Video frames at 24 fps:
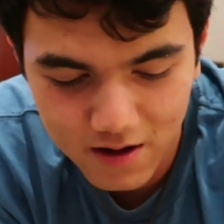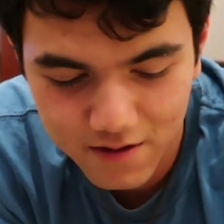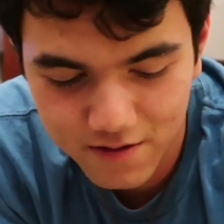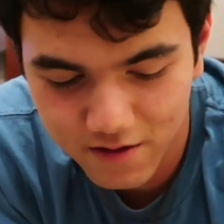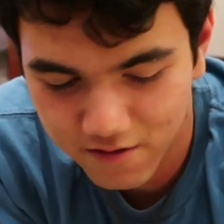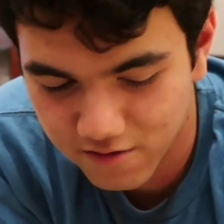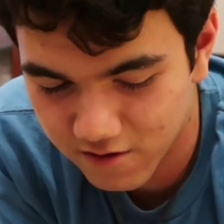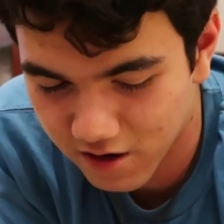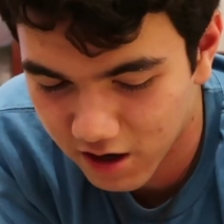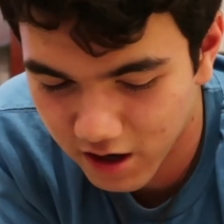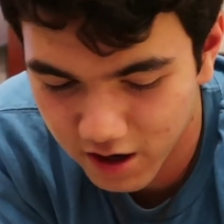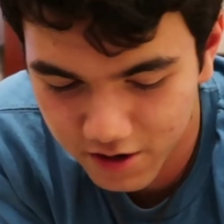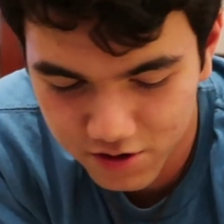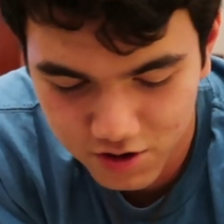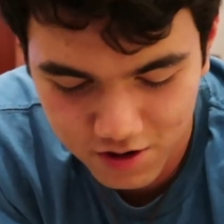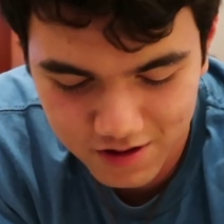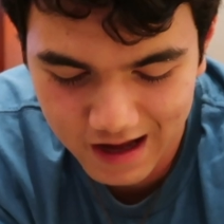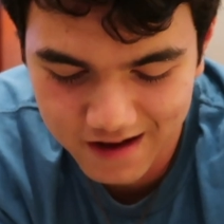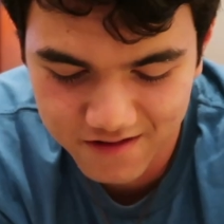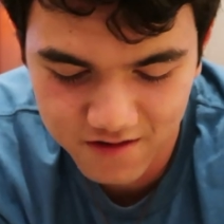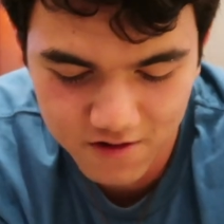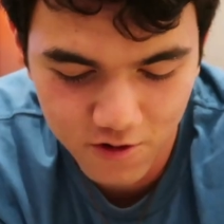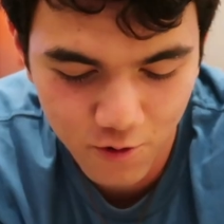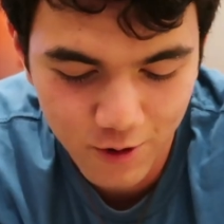This card just
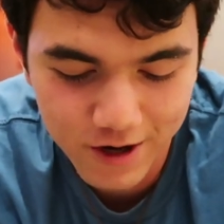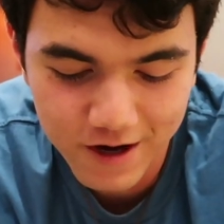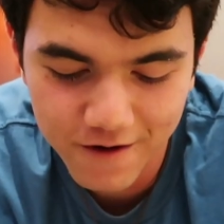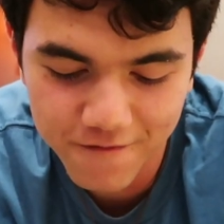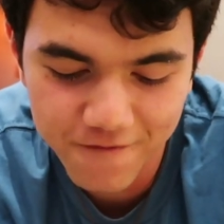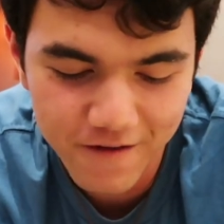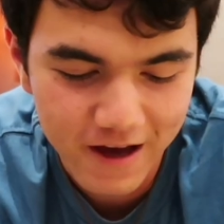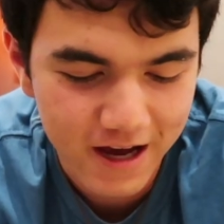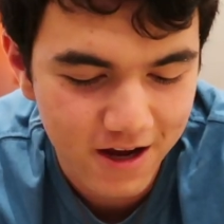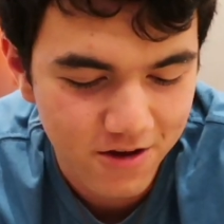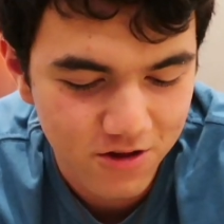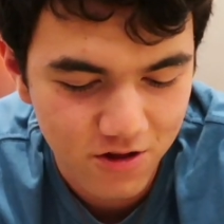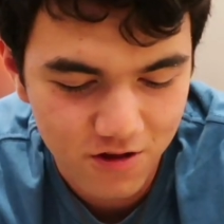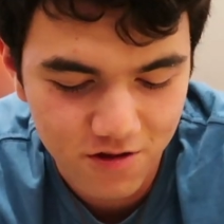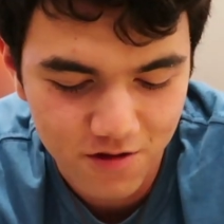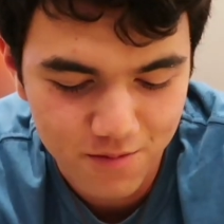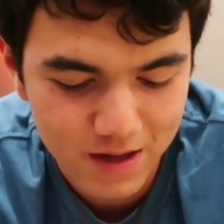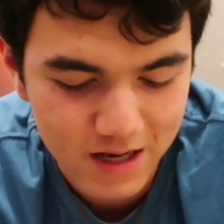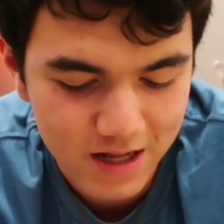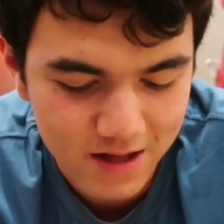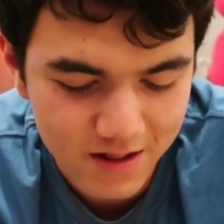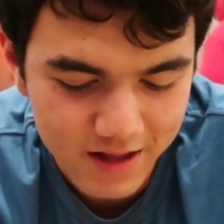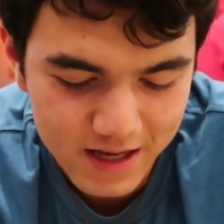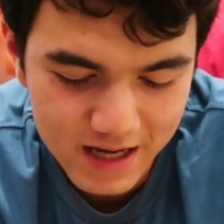has a quick effect, just
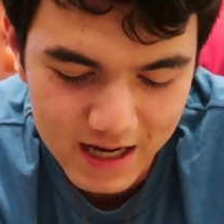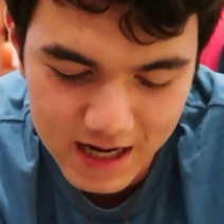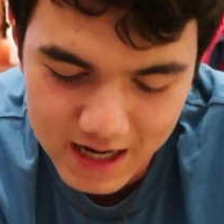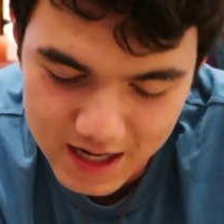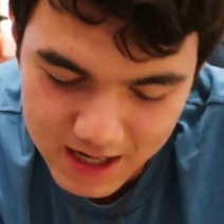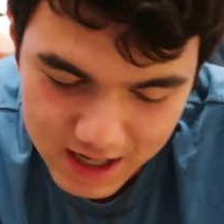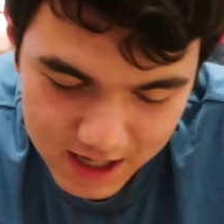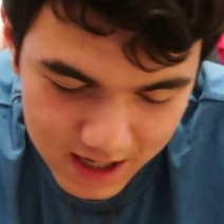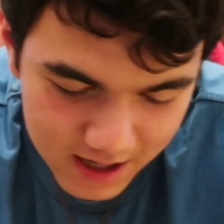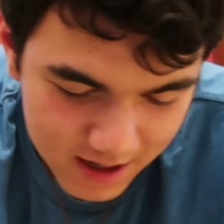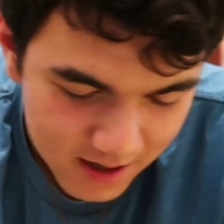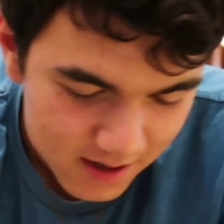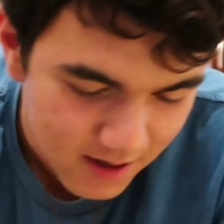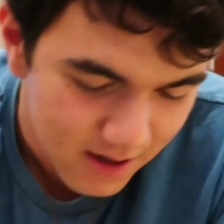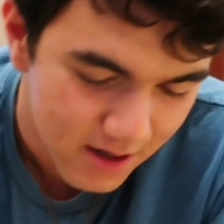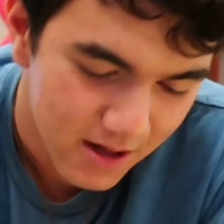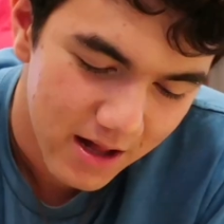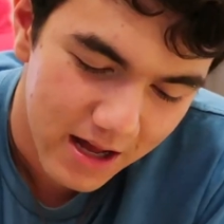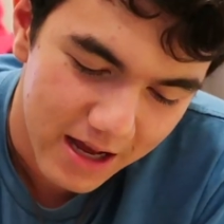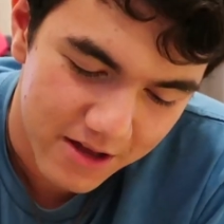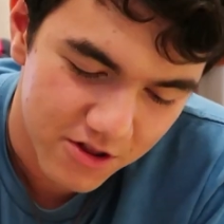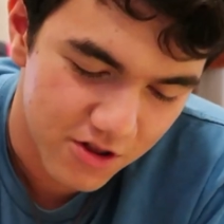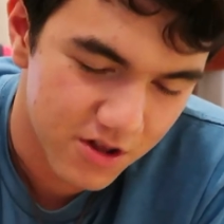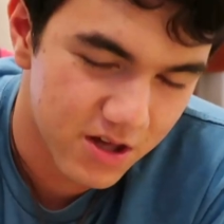immediately eating.
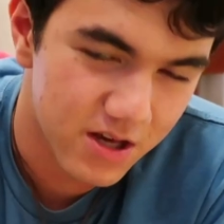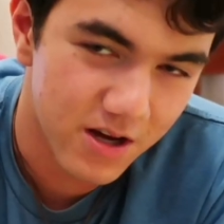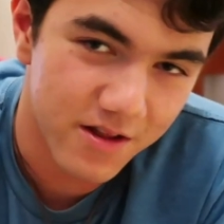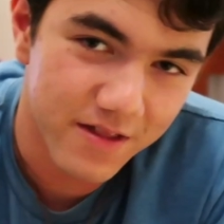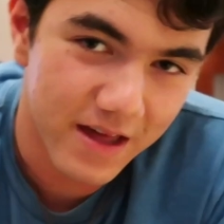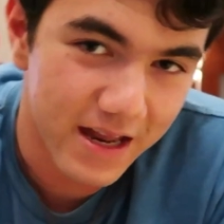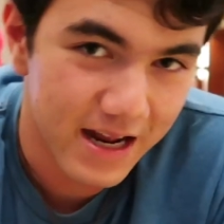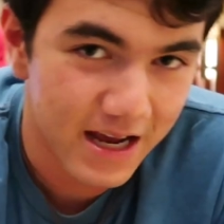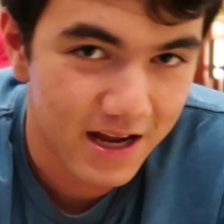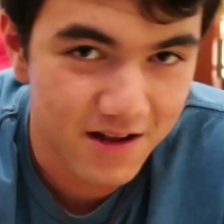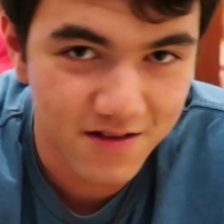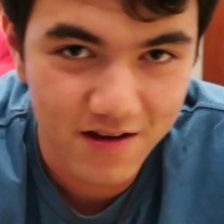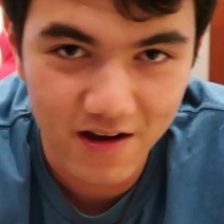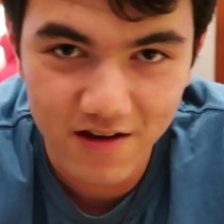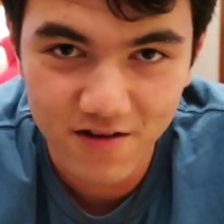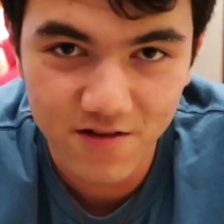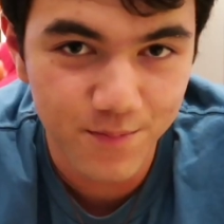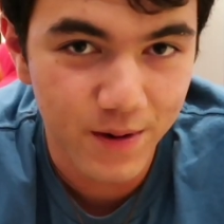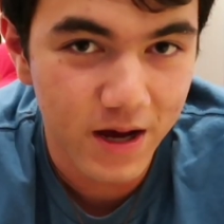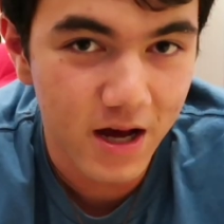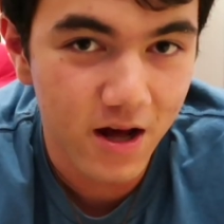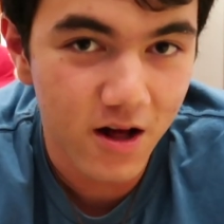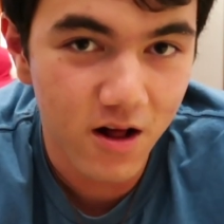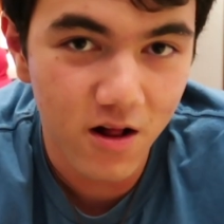I just killed that
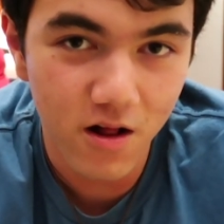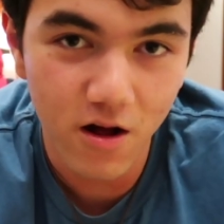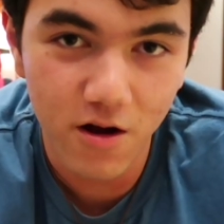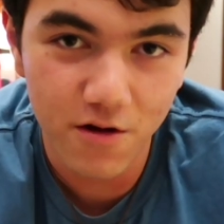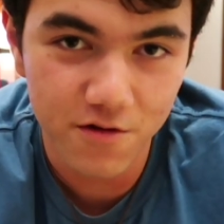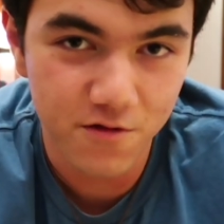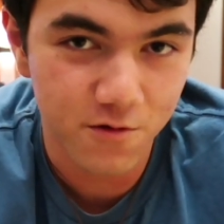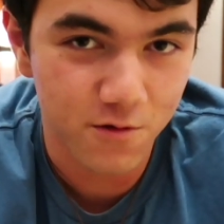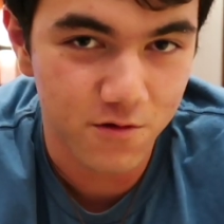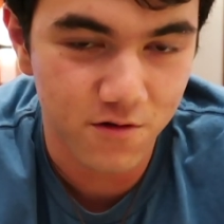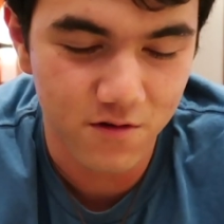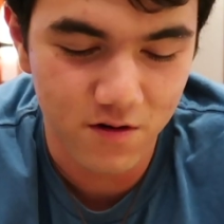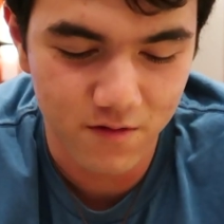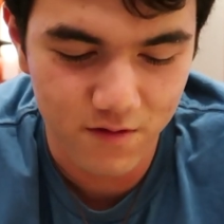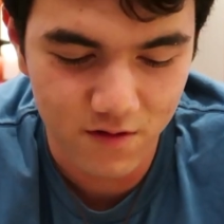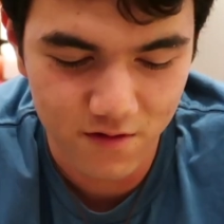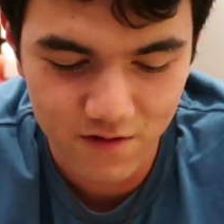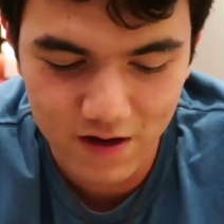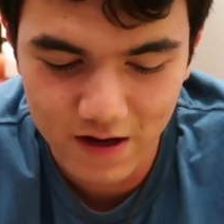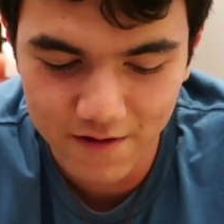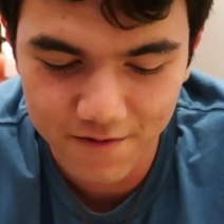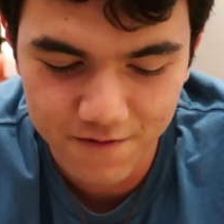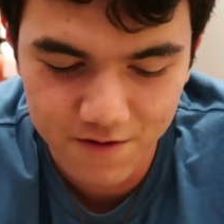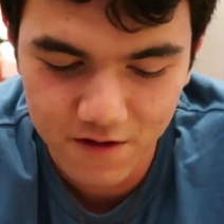anti-spell, all sorts of different
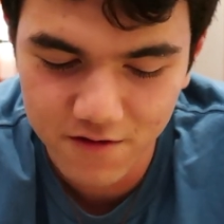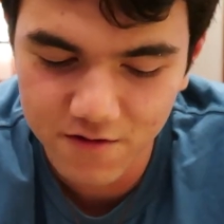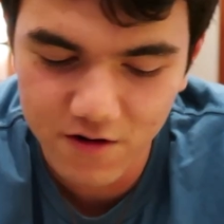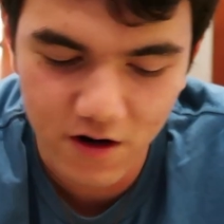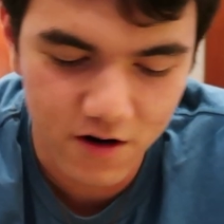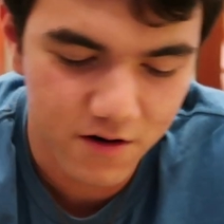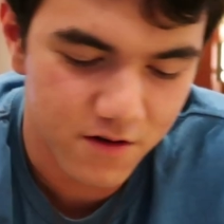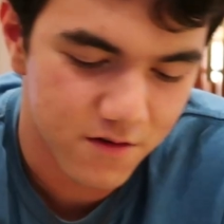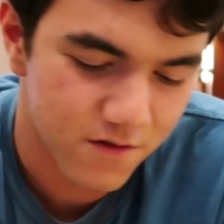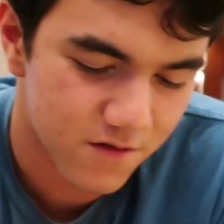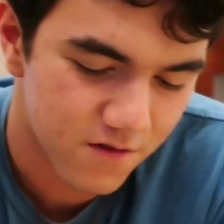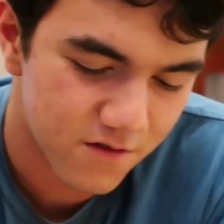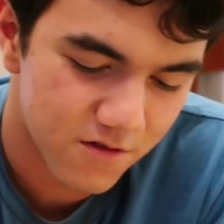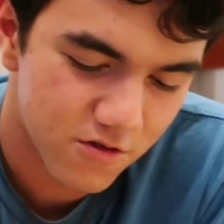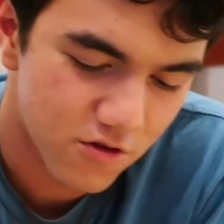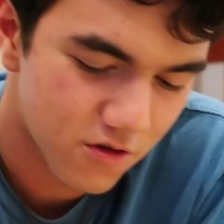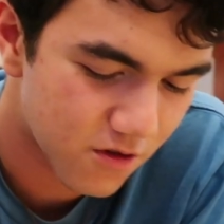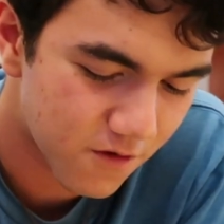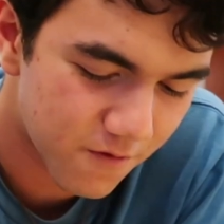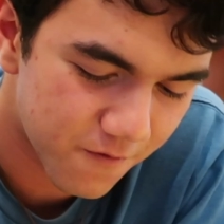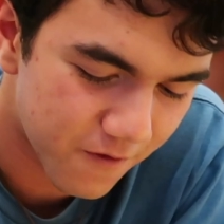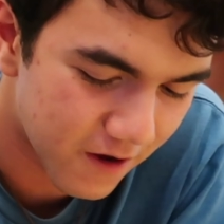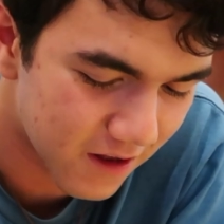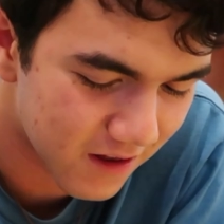stuff. This card is
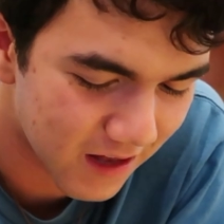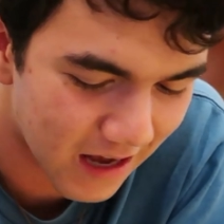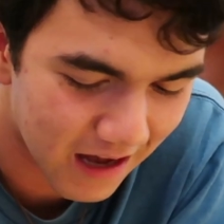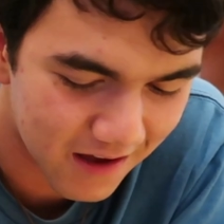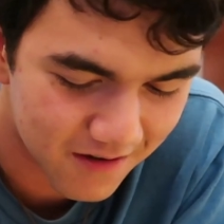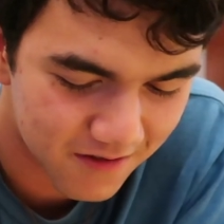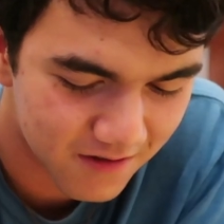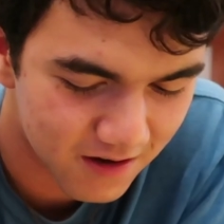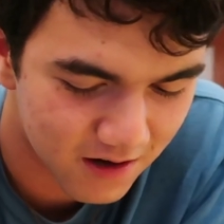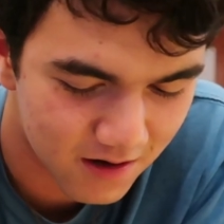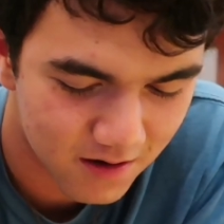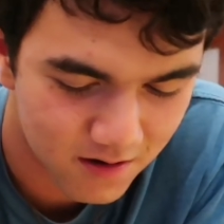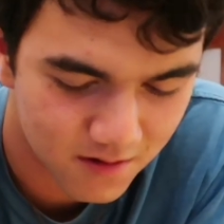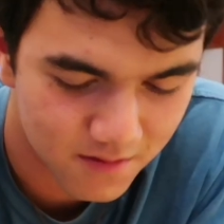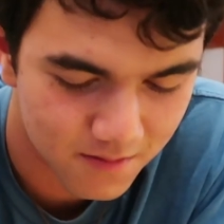just fantastic.